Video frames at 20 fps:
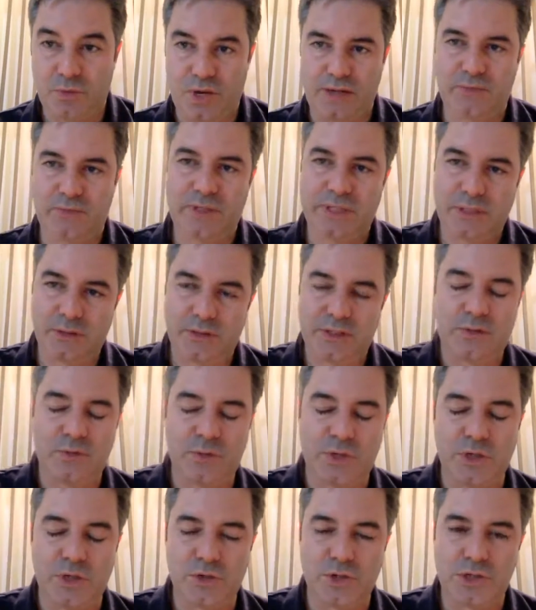When we do it,
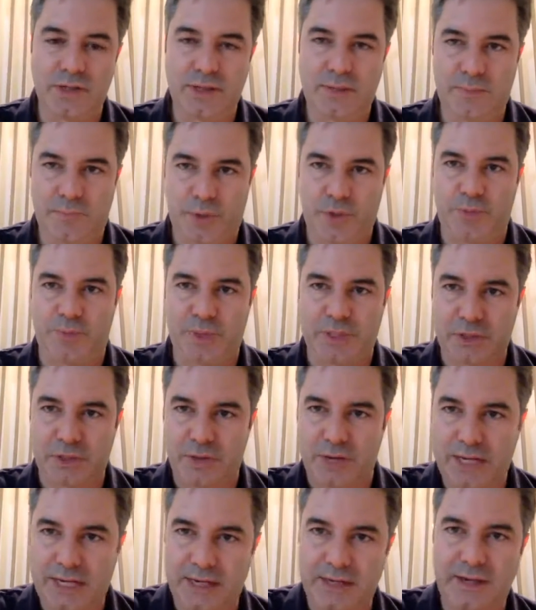we usually
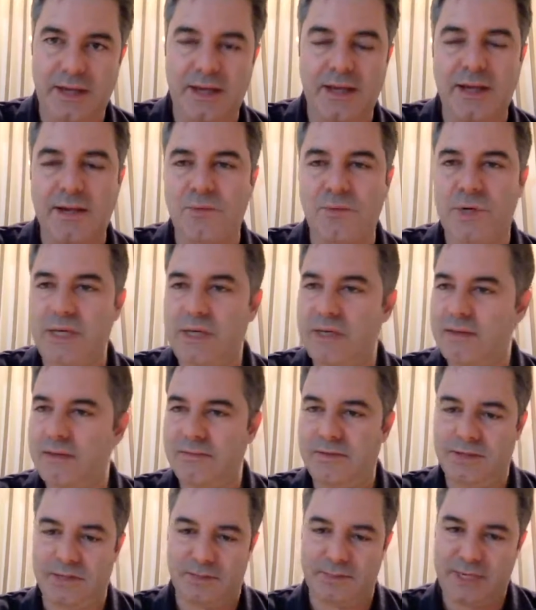perpetrate it and
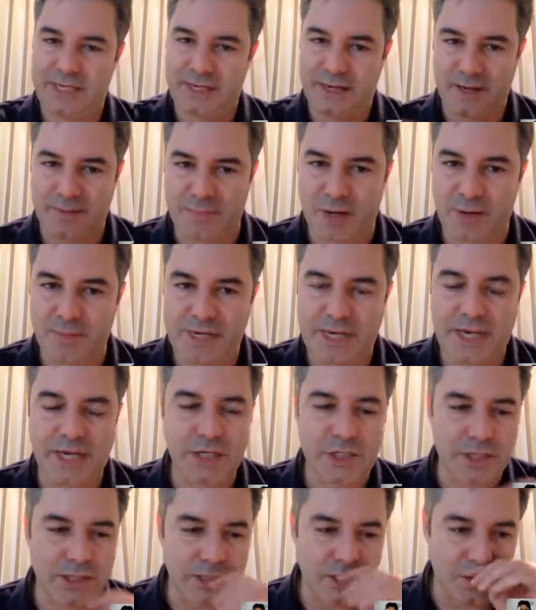we commit
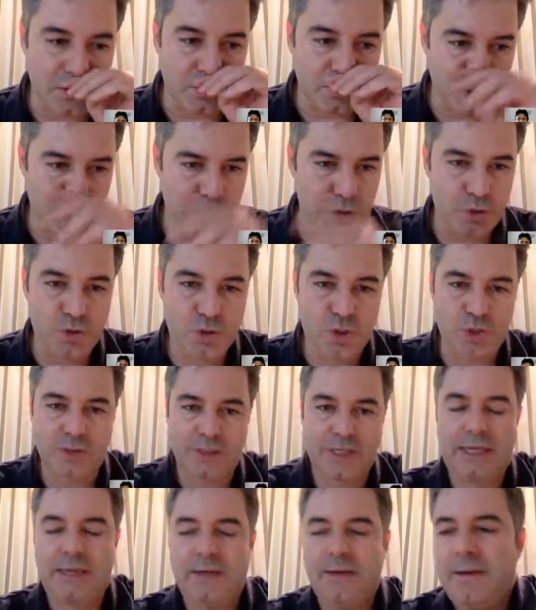abominations. So
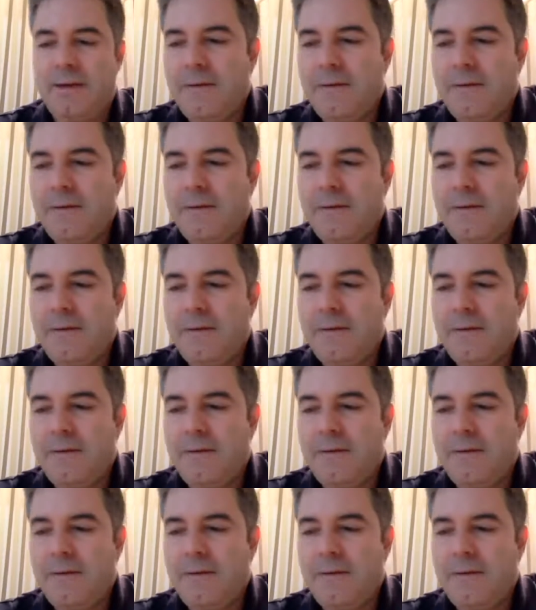usually,